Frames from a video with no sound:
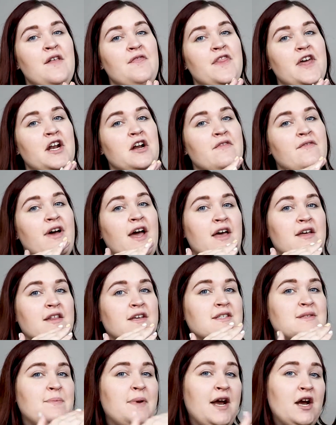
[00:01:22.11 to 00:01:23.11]
that our
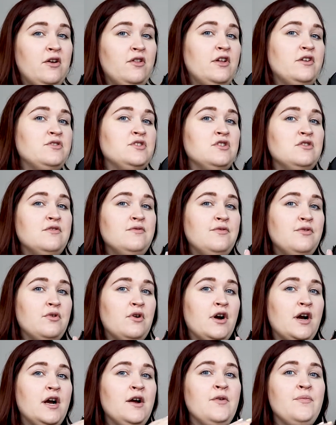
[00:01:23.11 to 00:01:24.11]
violin's parallel to the
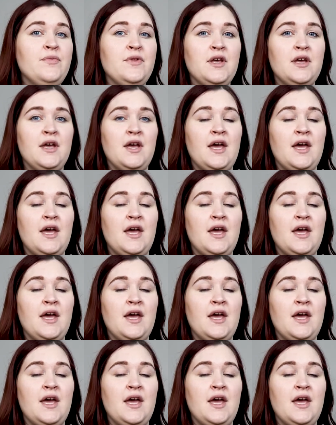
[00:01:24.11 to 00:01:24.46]
floor,